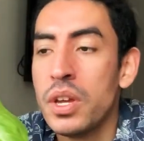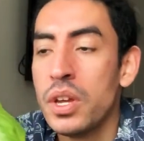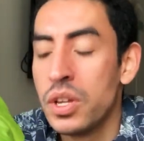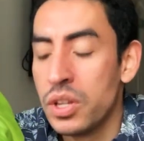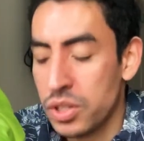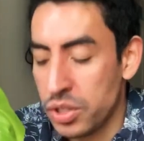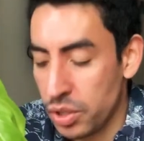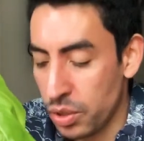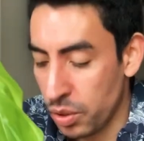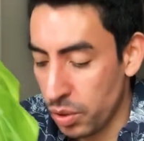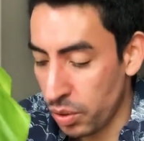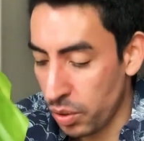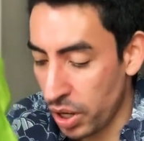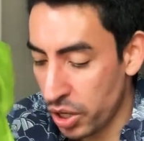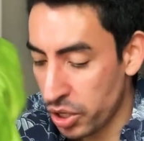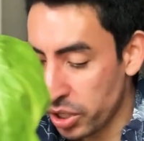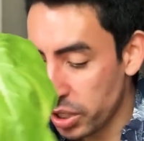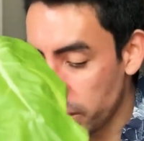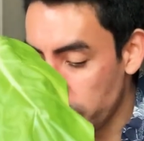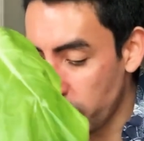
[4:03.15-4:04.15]
So I
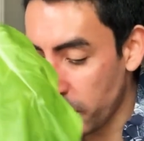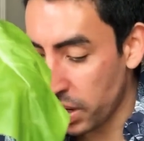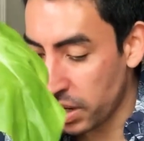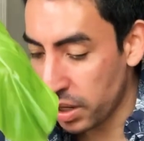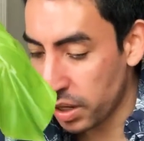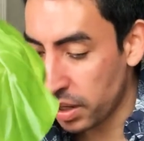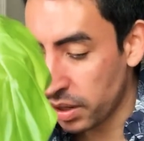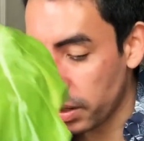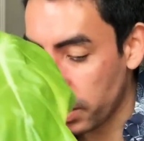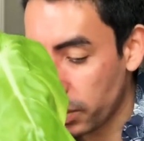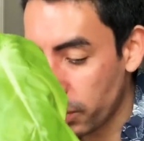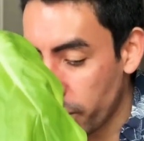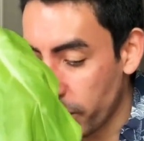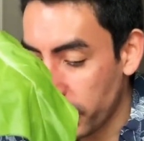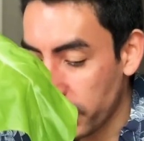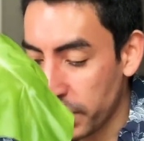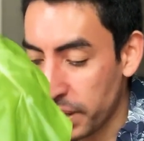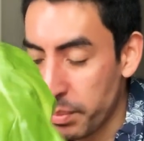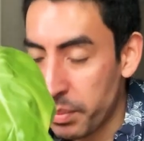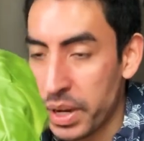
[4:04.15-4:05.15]
just want to
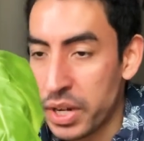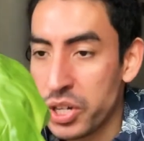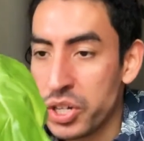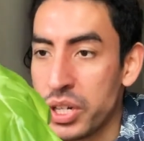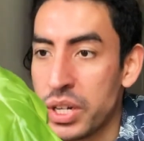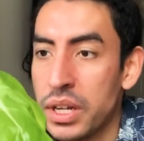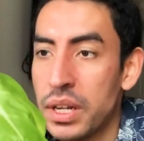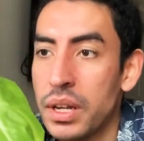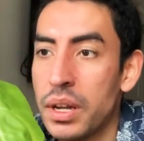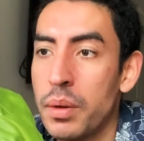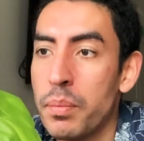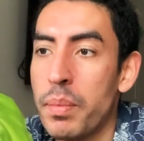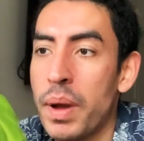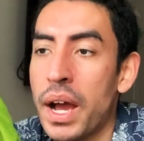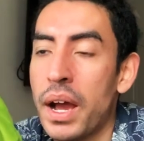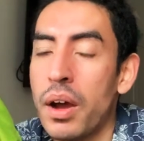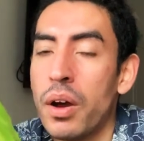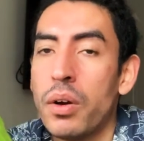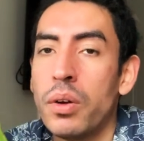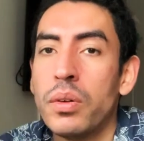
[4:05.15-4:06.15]
quickly mention
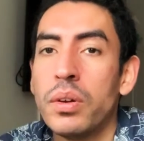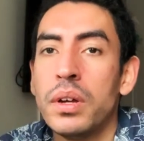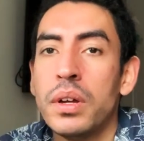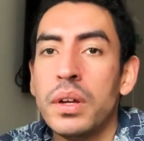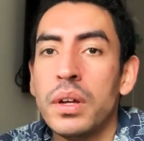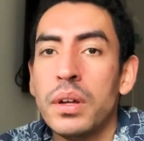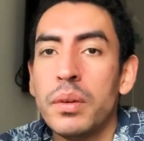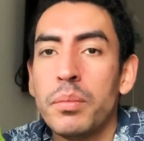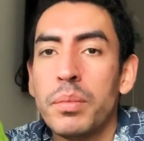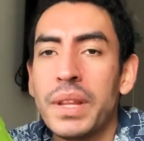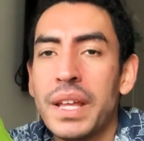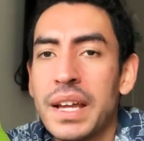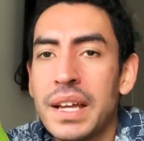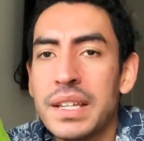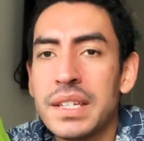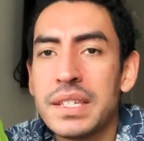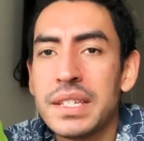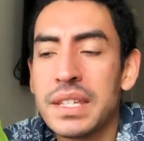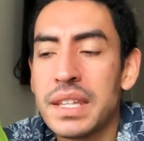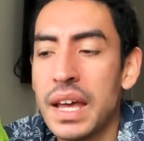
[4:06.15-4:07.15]
about
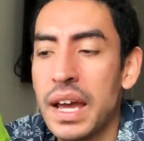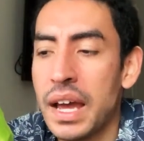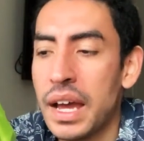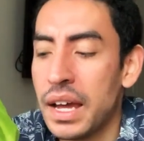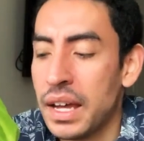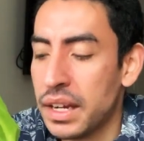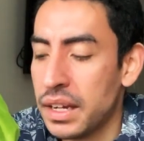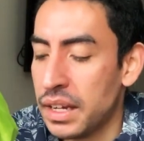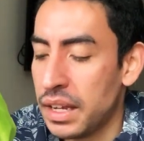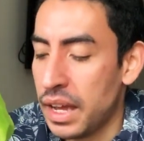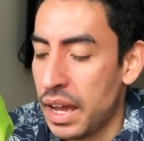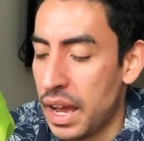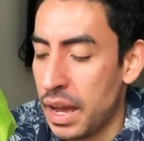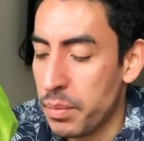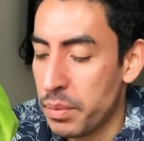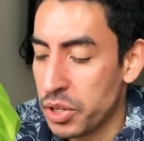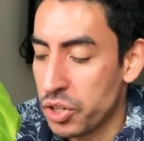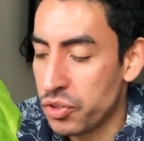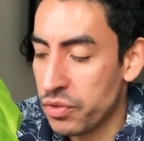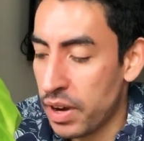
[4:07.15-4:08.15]
plants that have
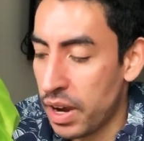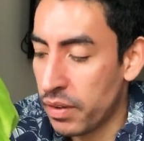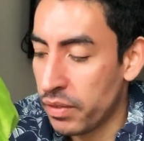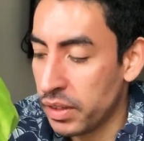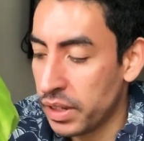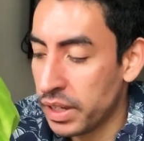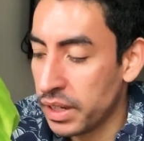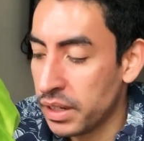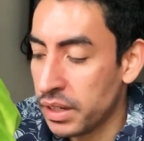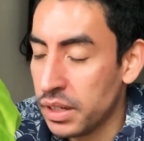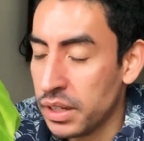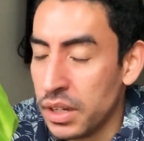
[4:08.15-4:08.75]
been traveling.